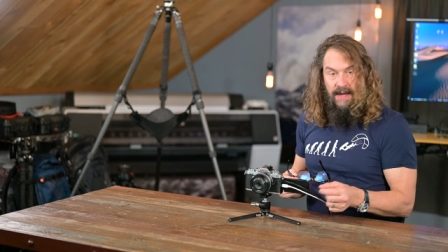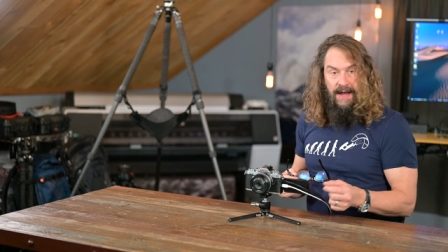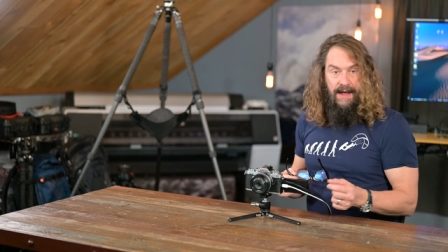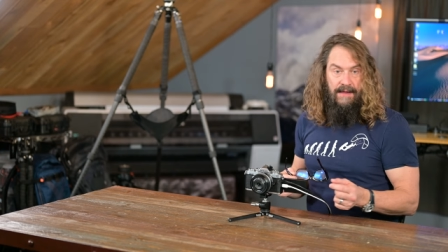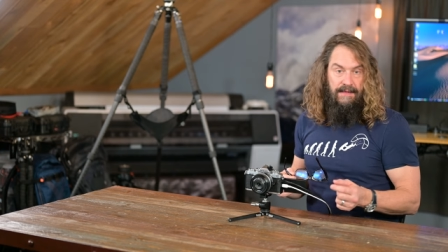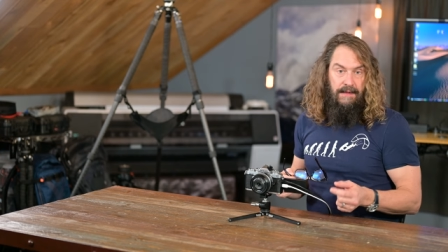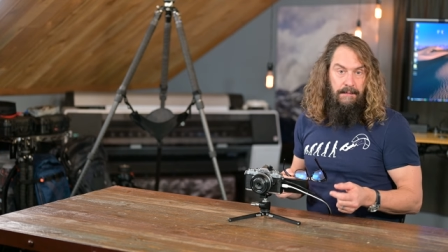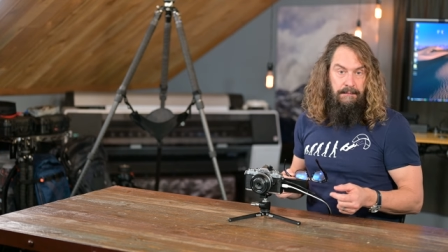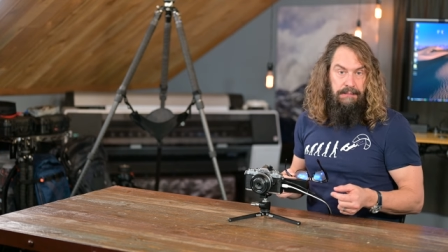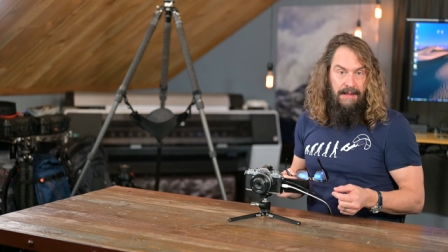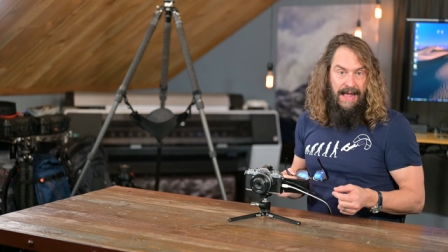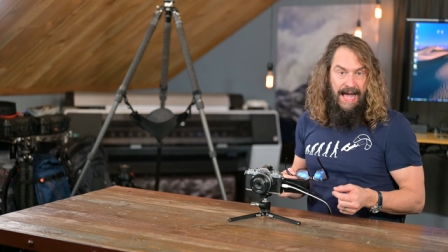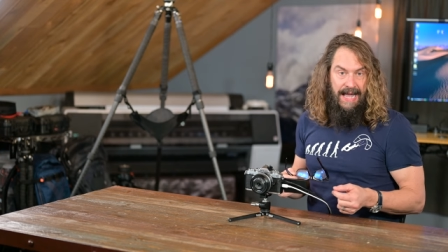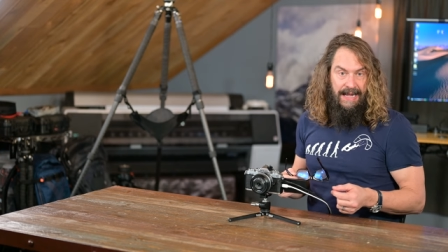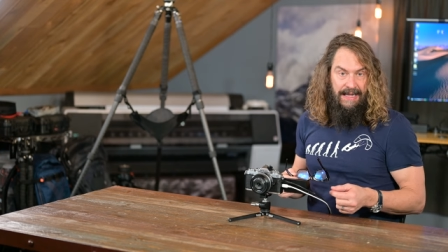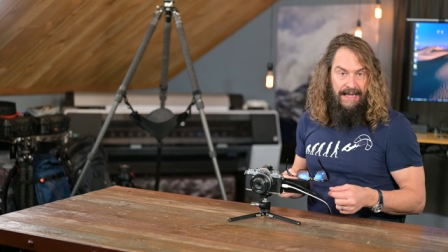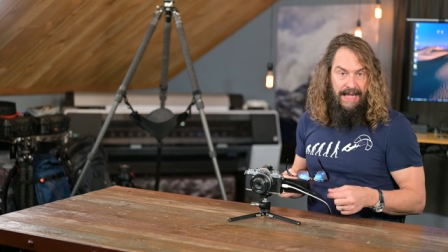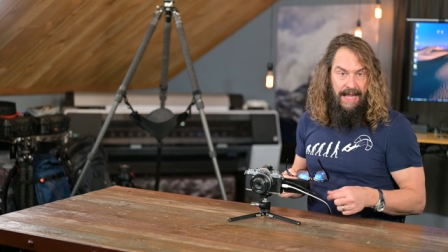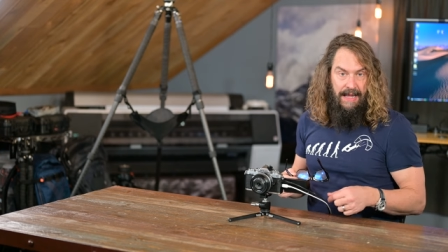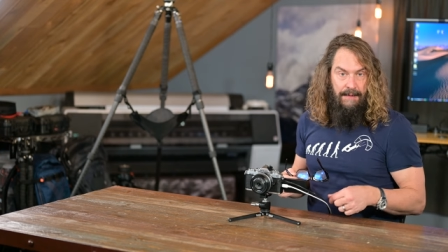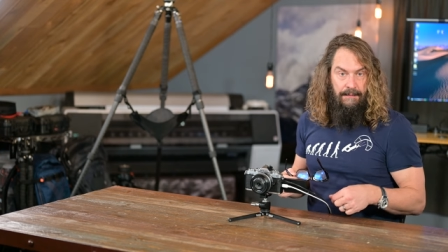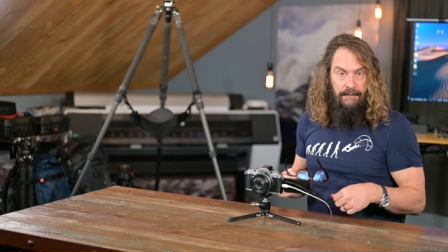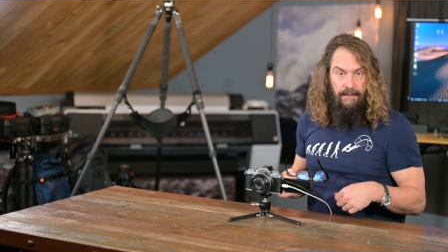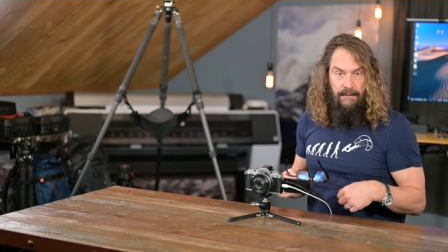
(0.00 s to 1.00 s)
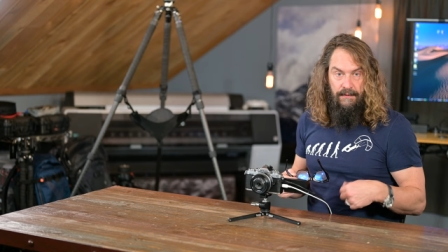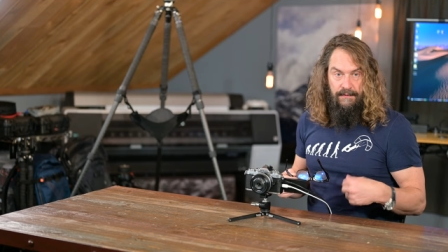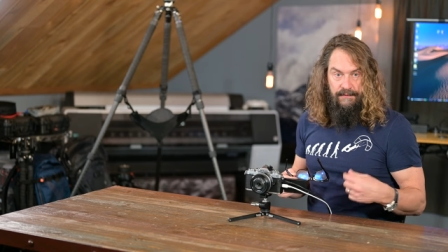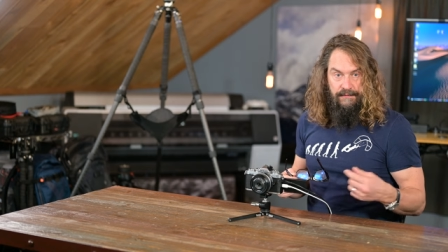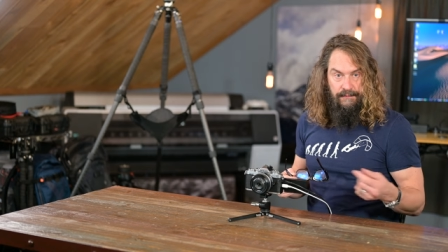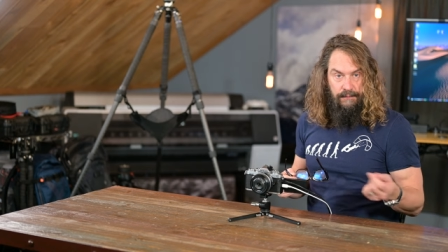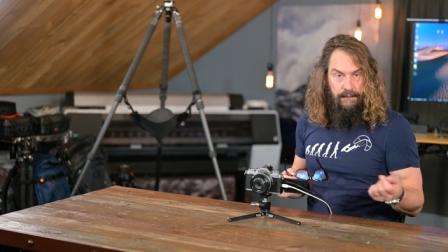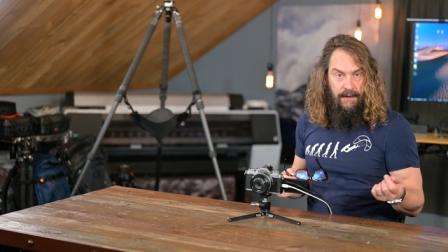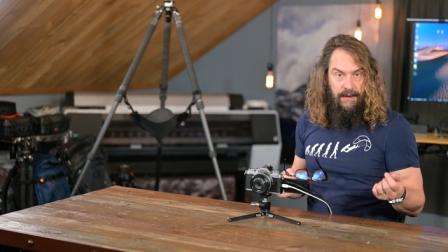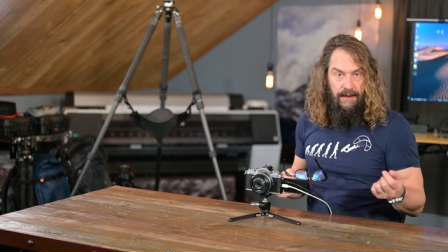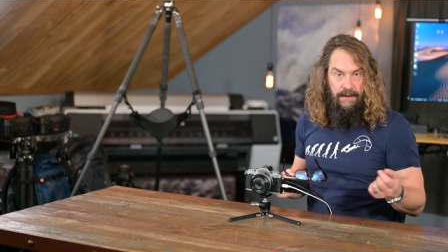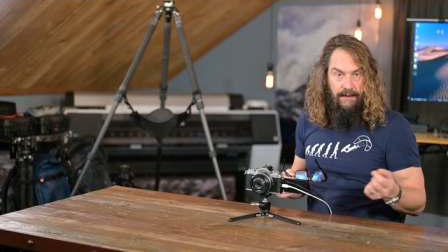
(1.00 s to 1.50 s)
And the black cable
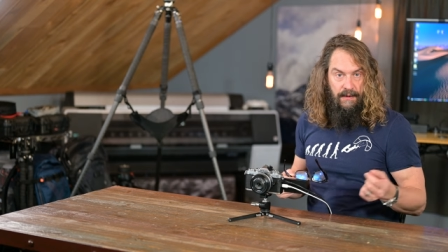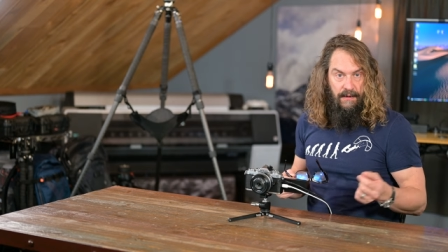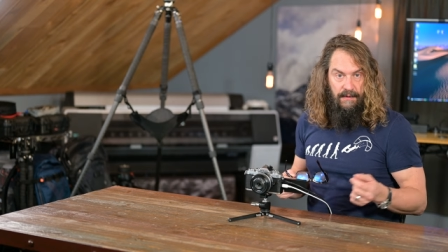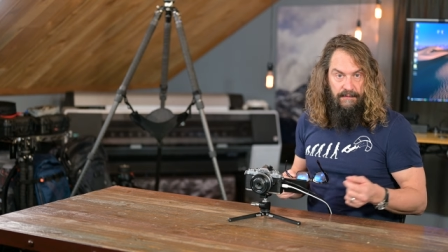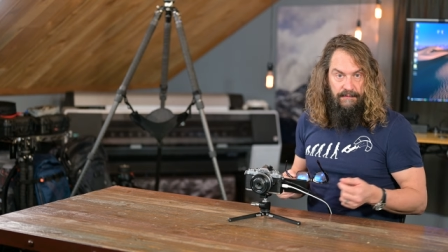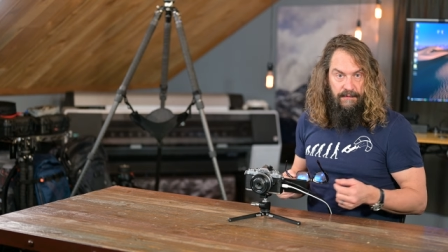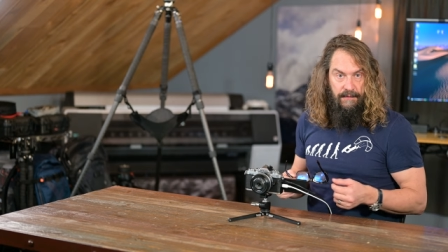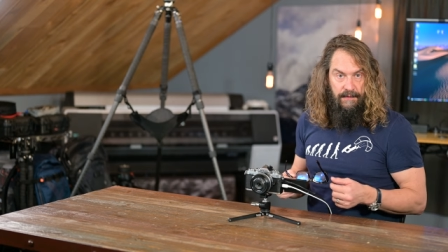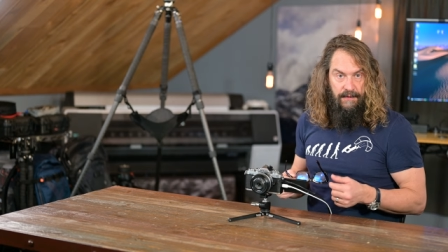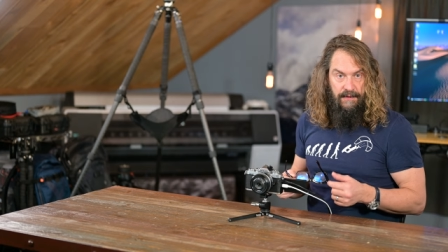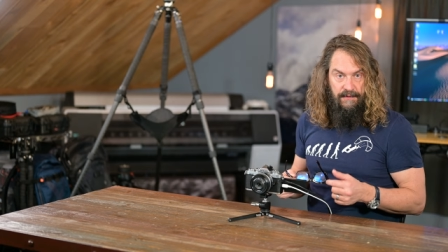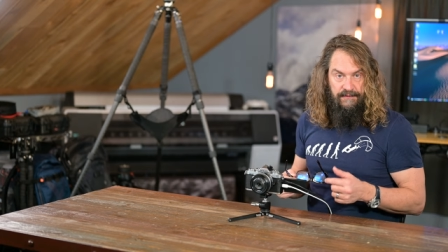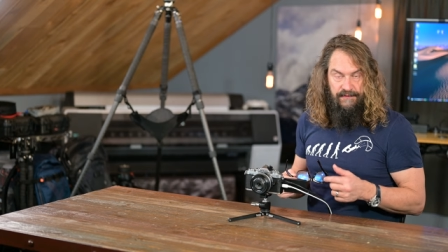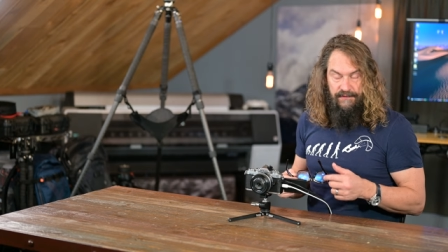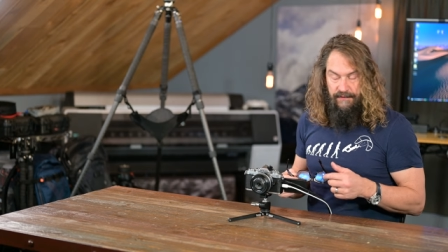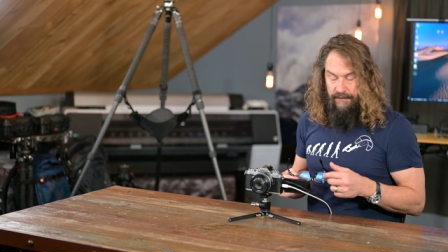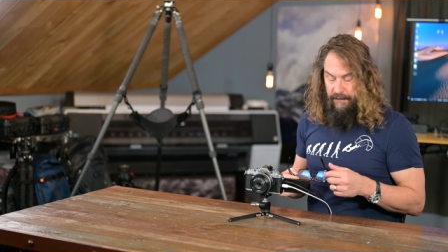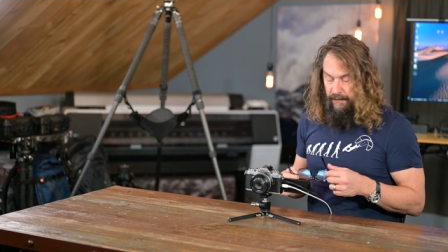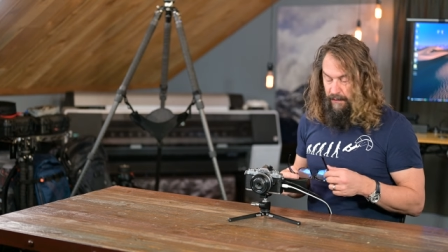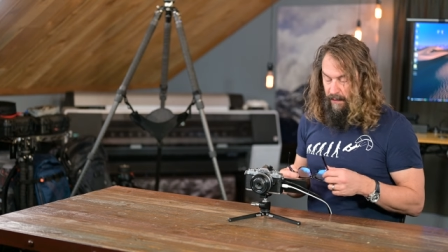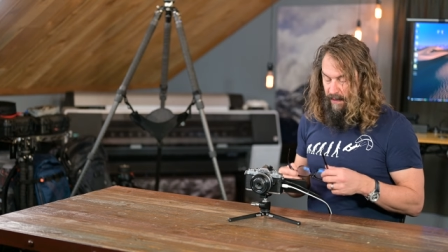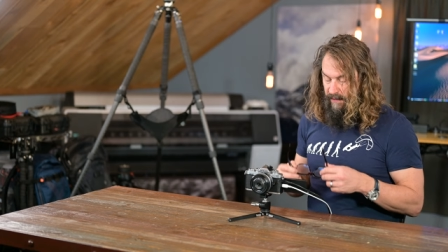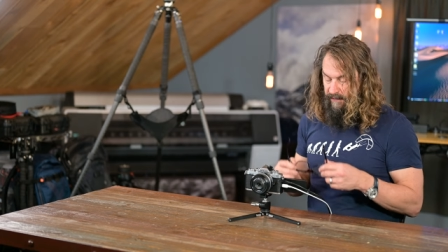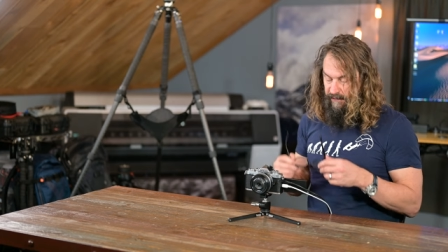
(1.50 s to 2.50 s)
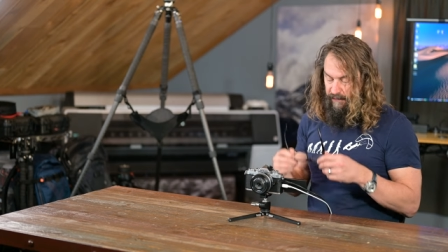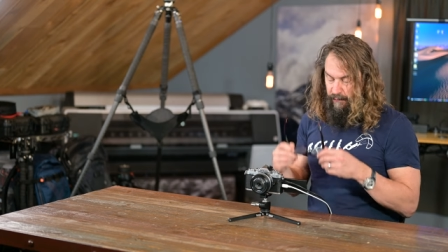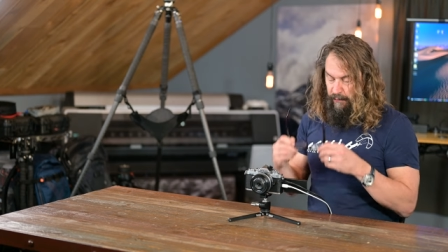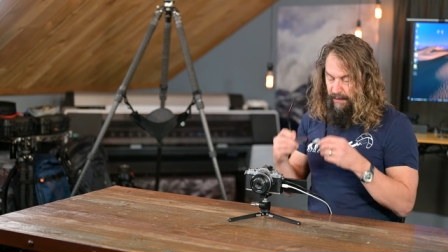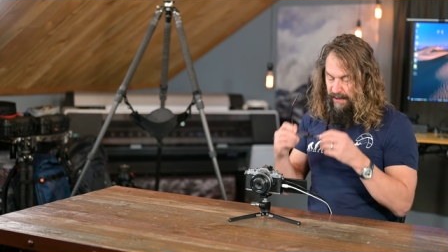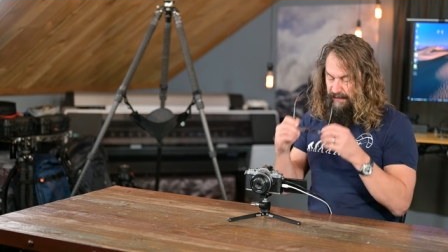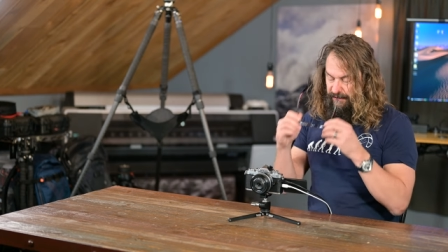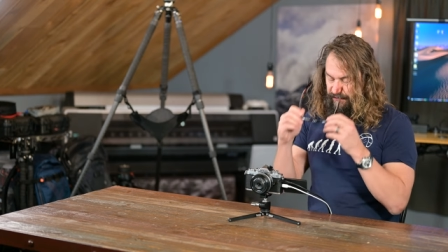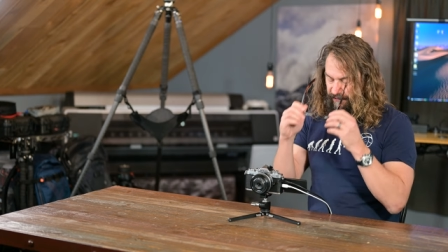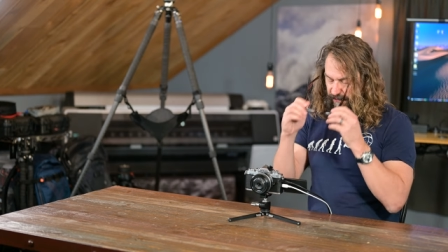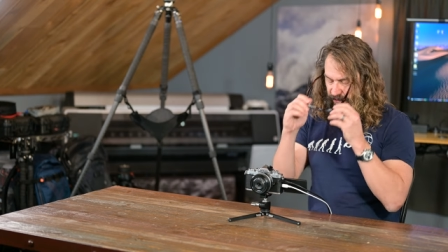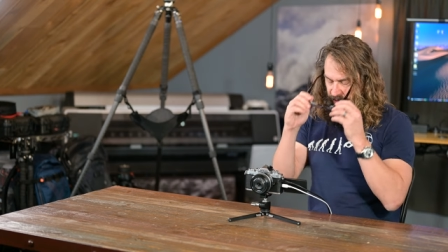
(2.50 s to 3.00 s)
is running over to a
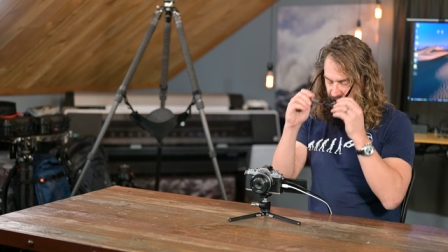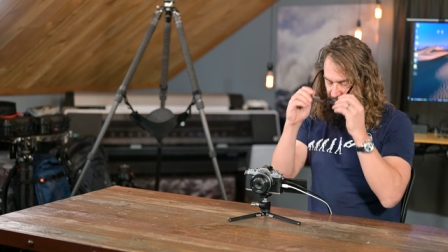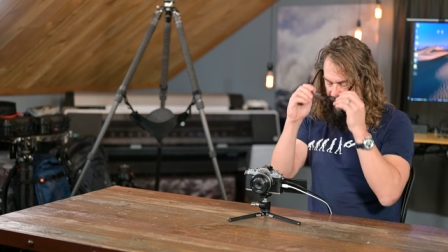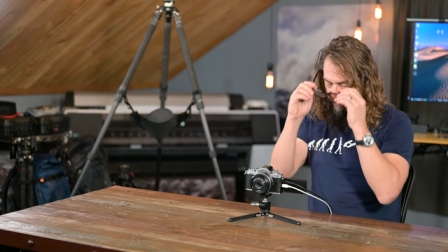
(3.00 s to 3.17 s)
switcher